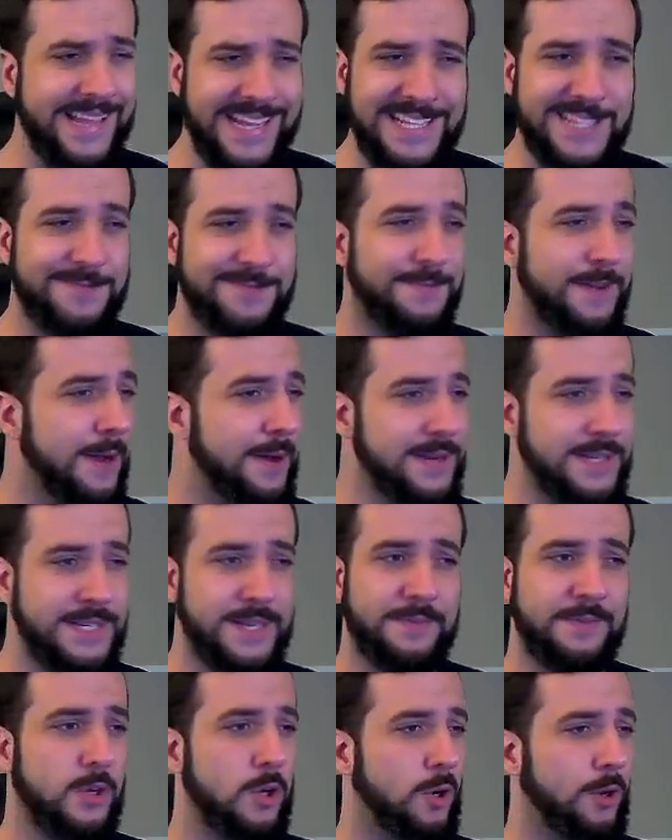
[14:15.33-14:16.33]
It's very
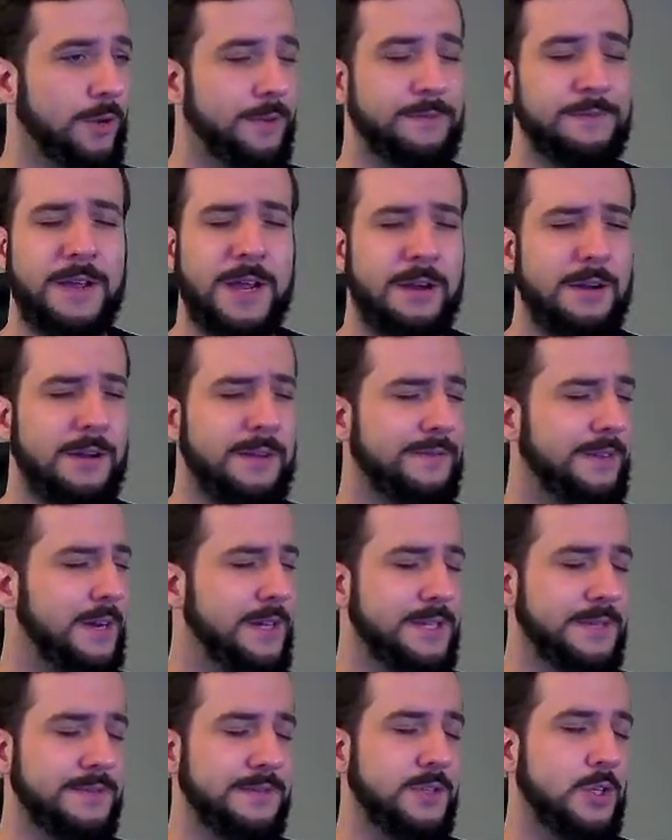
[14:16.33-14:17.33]
difficult, very, very
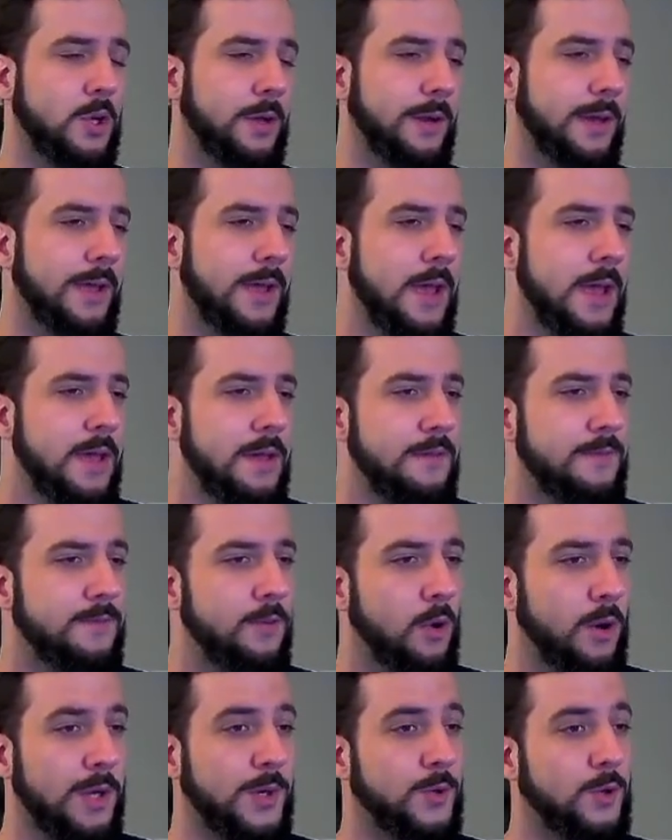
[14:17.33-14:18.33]
difficult
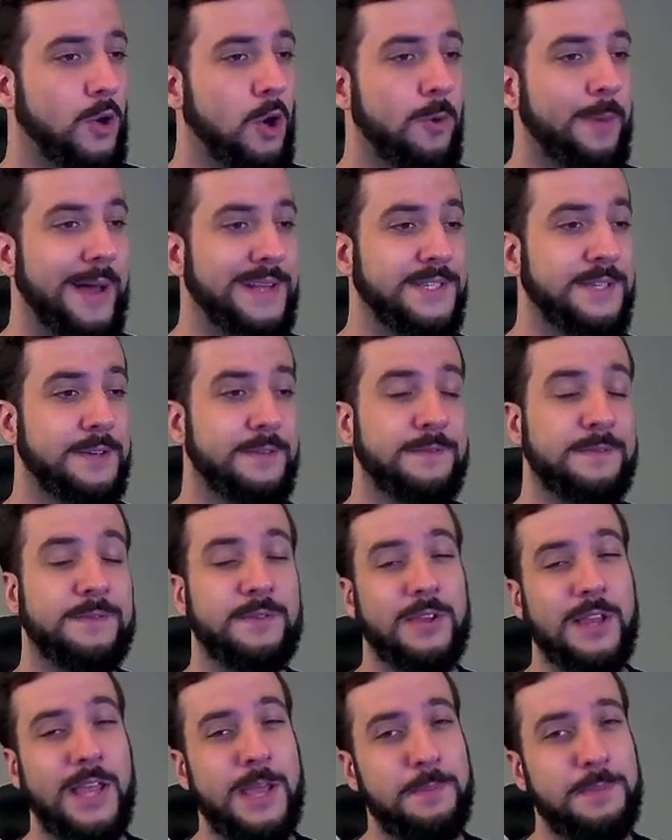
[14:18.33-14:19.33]
for Crobat to
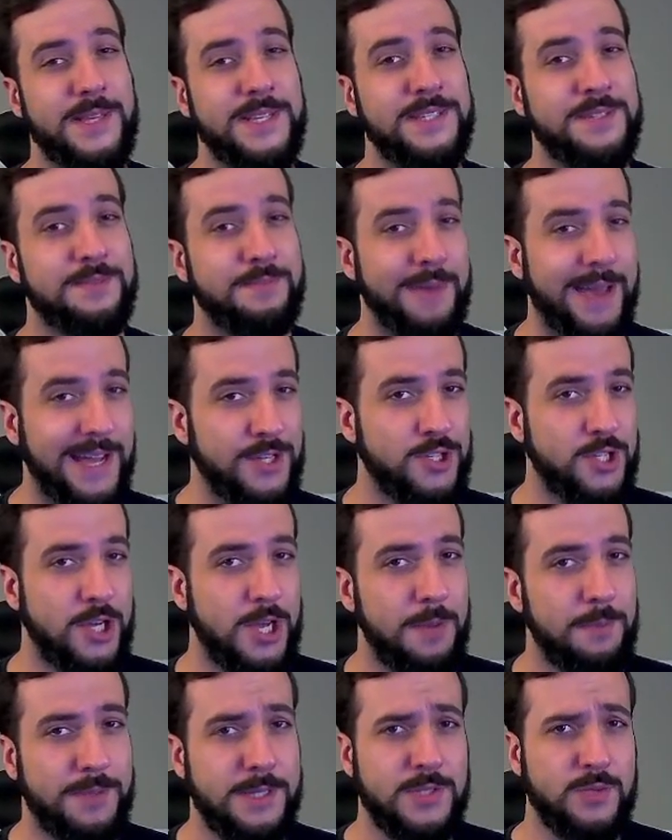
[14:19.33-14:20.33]
flip this
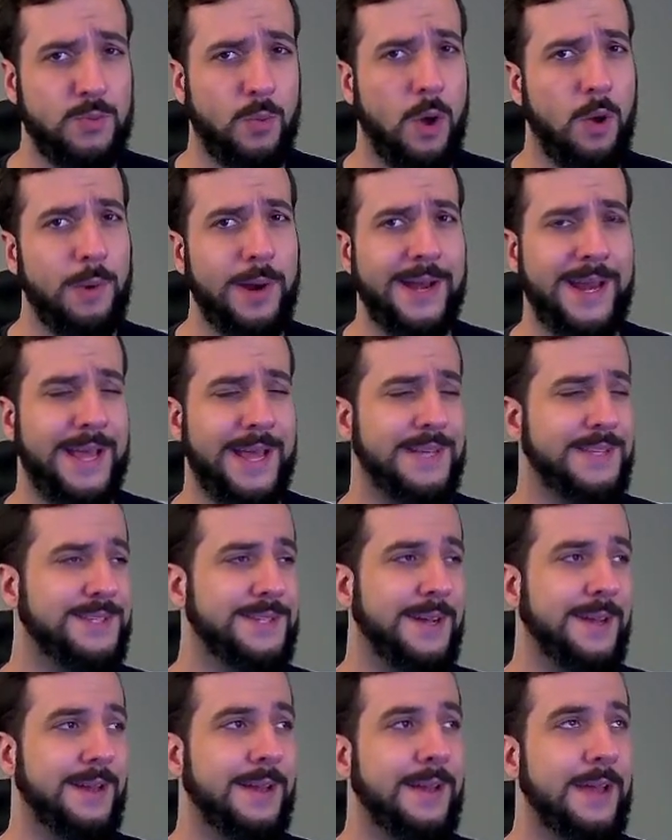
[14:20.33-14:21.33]
matchup. This Wall Rain has
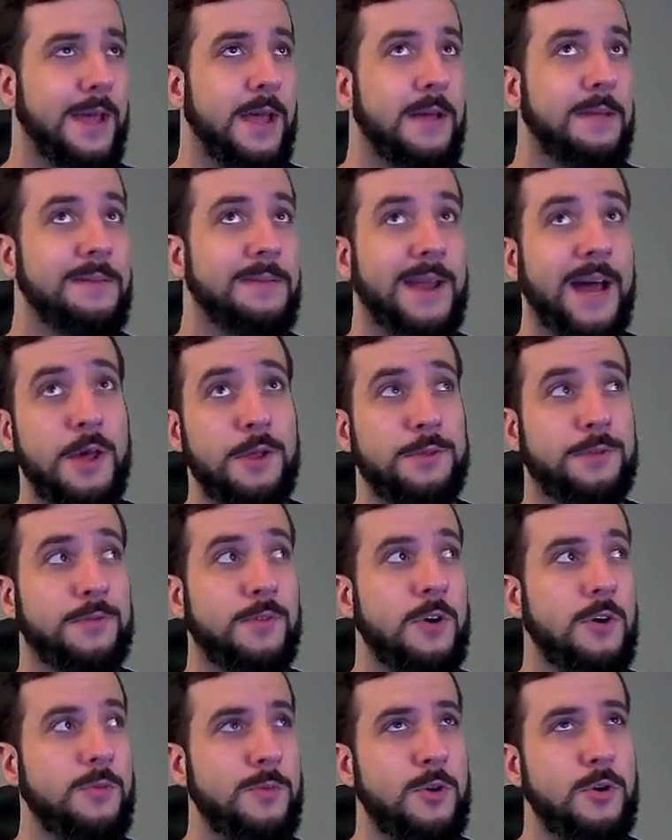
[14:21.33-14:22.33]
to not
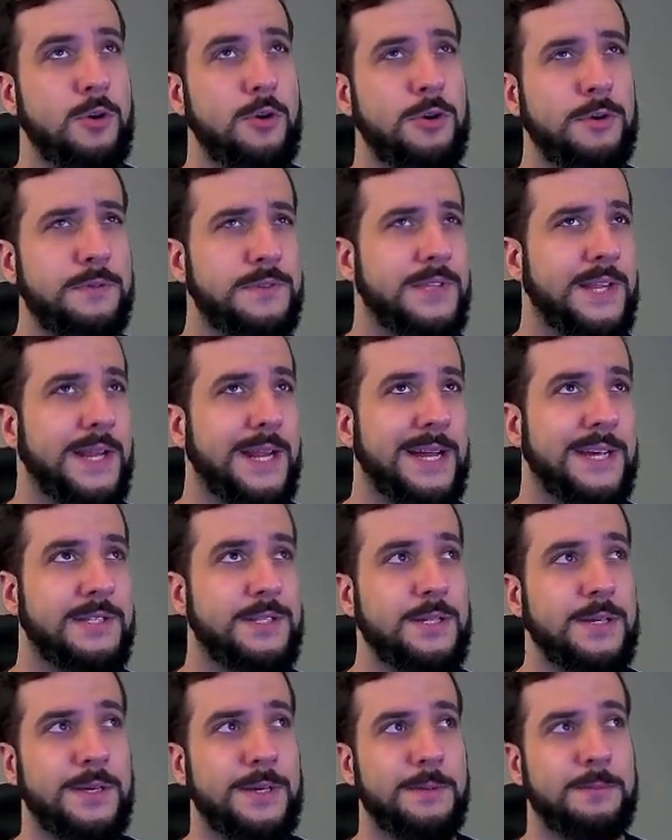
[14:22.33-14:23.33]
throw moves. It has
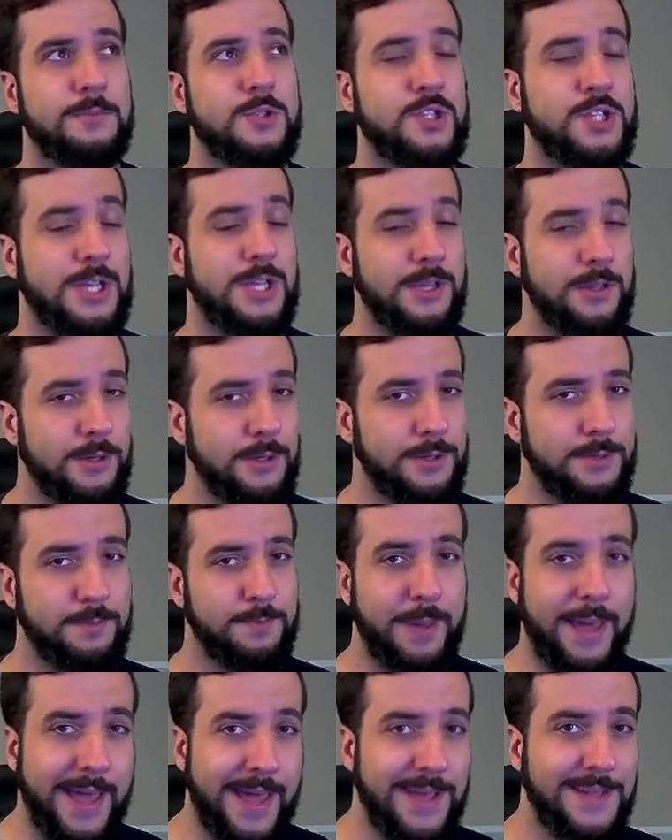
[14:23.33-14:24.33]
to shield
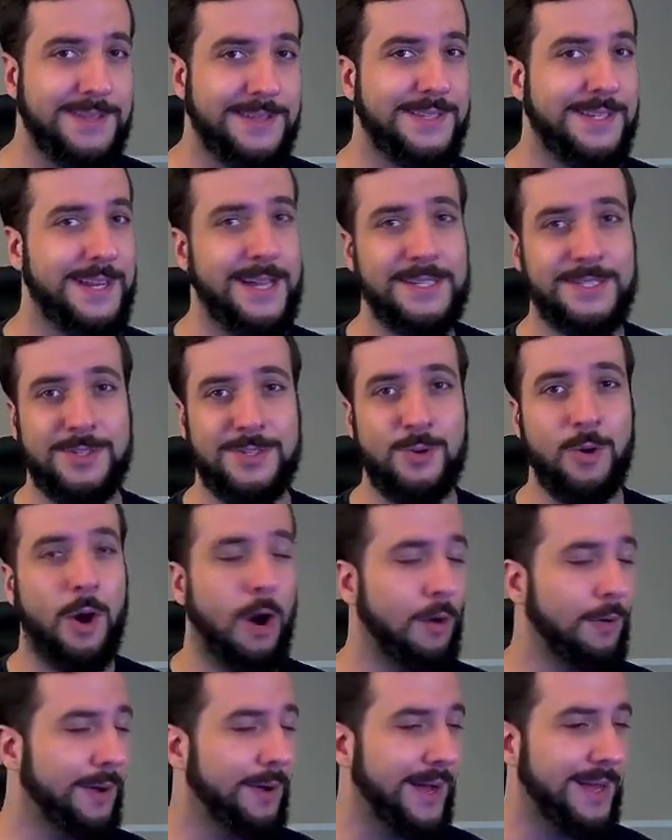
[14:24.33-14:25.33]
baits. It has to do
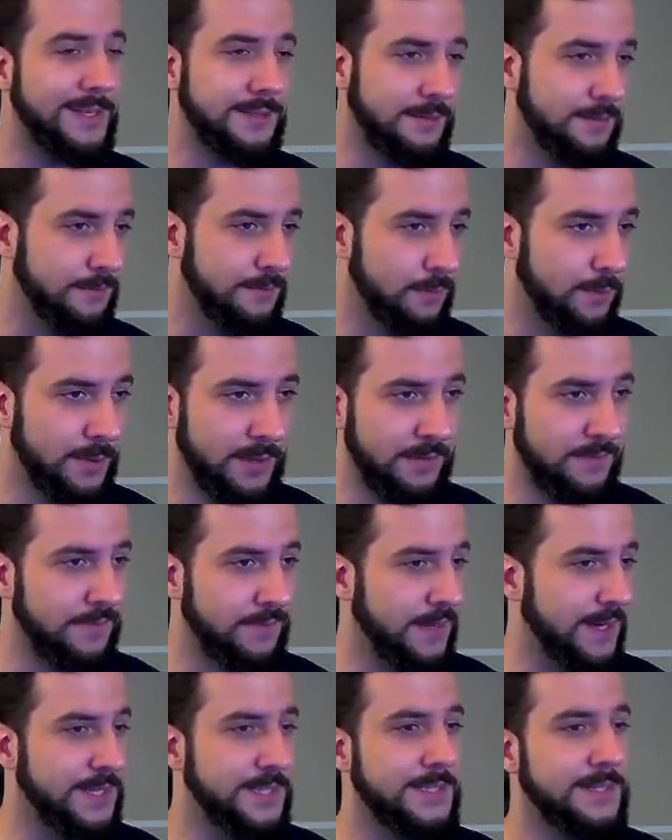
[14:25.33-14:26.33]
all kinds of really
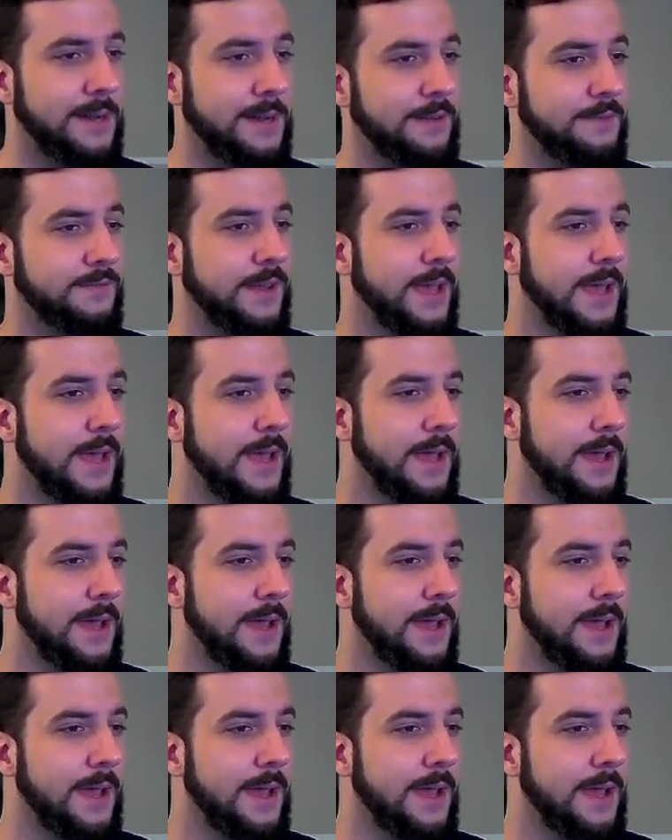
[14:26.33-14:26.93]
funny stuff